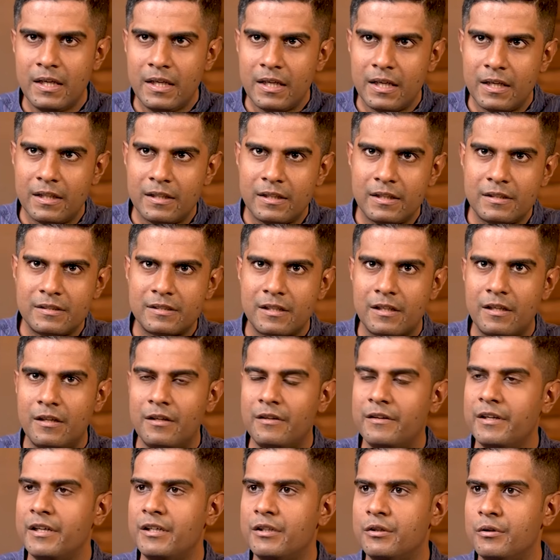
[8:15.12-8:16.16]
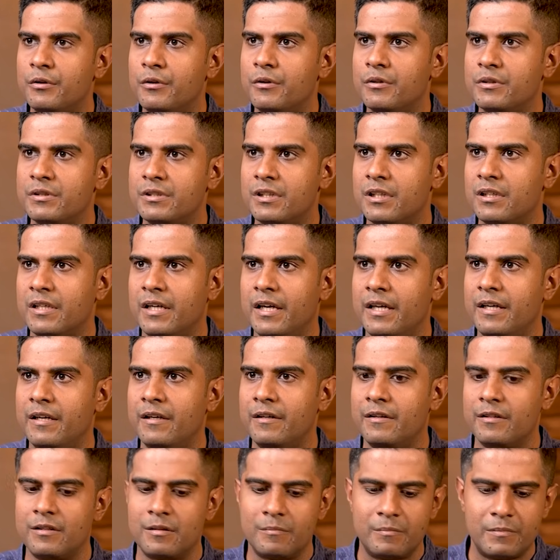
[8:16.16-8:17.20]
And then surrendering to your
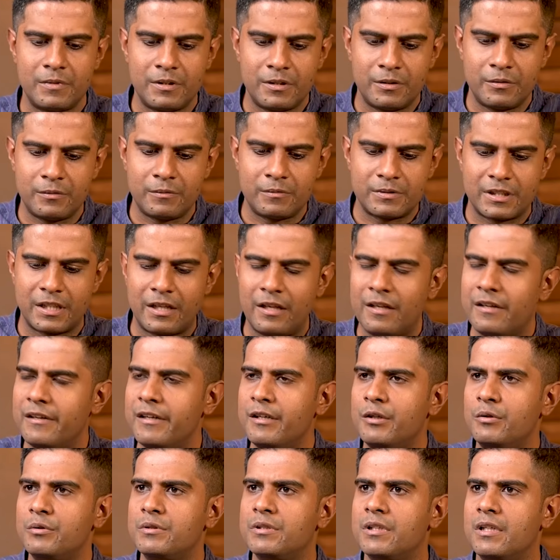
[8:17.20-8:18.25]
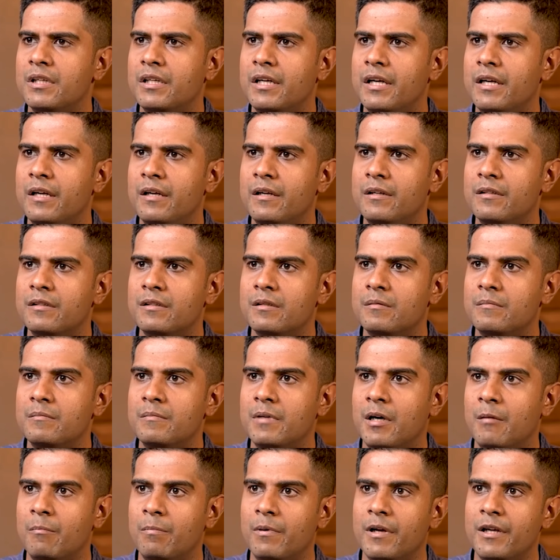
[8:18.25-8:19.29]
circadian rhythm. Surrendering to circadian rhythm
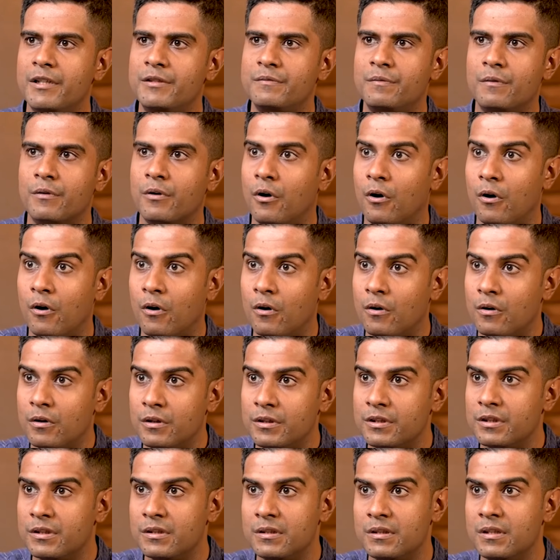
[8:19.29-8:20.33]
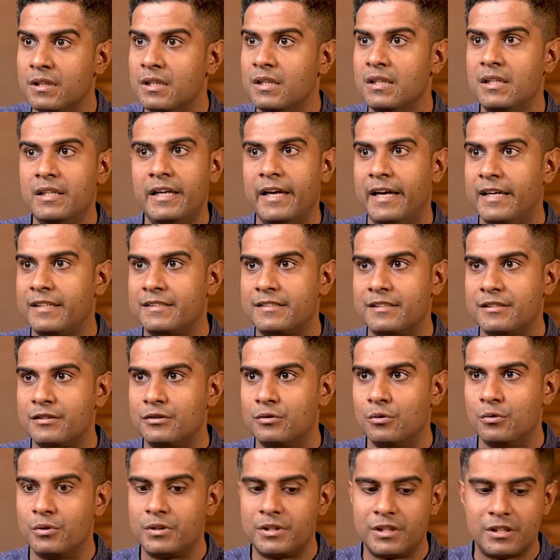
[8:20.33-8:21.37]
applies for all the excess
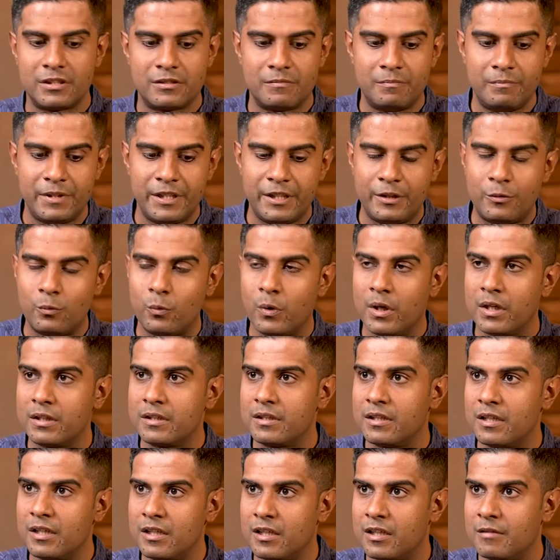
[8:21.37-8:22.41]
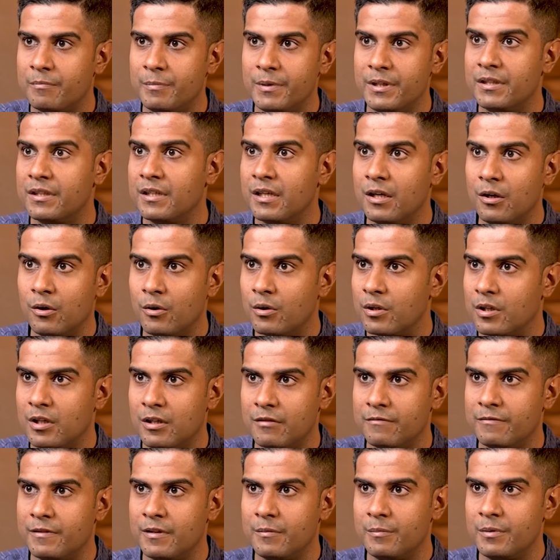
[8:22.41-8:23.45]
doshas, be it vata, pitta or
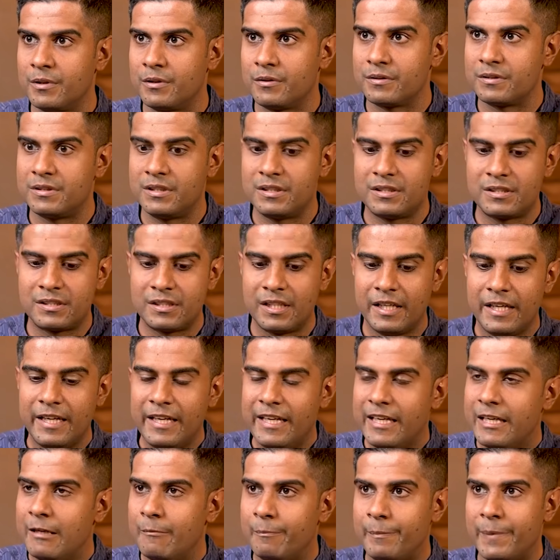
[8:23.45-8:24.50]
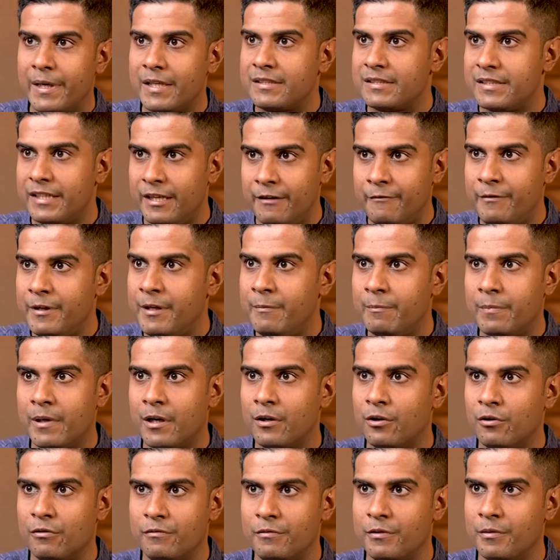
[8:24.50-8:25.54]
kapha, because this impacts every
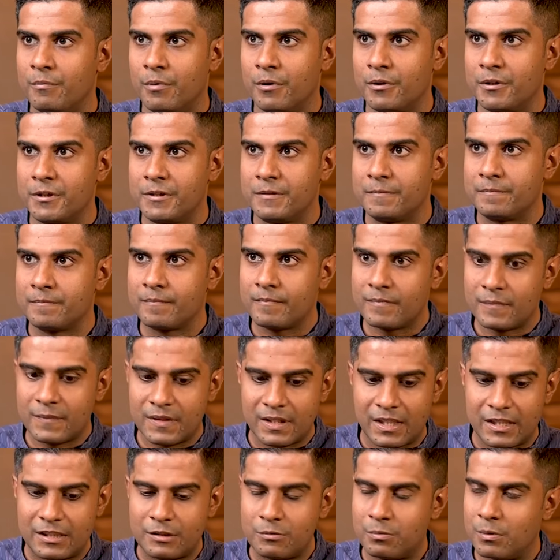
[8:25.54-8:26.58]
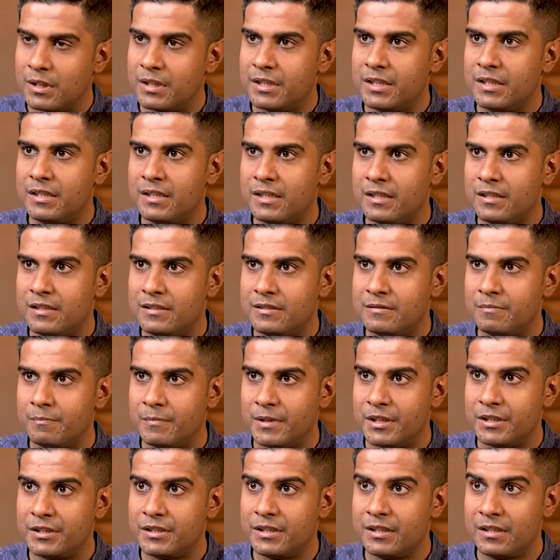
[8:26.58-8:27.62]
part of your body. That's one thing that is
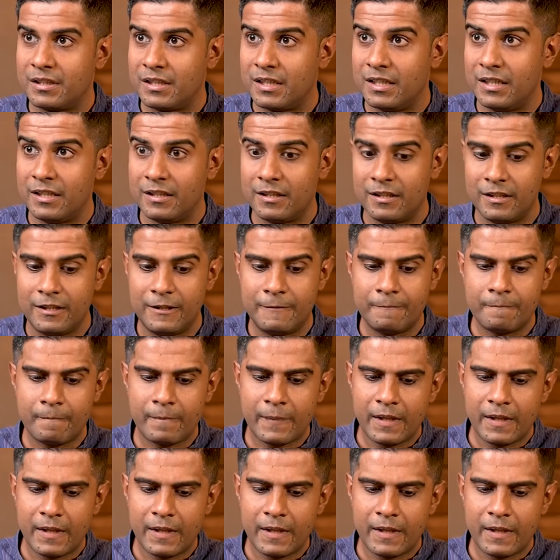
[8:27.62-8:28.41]
mentioned clearly.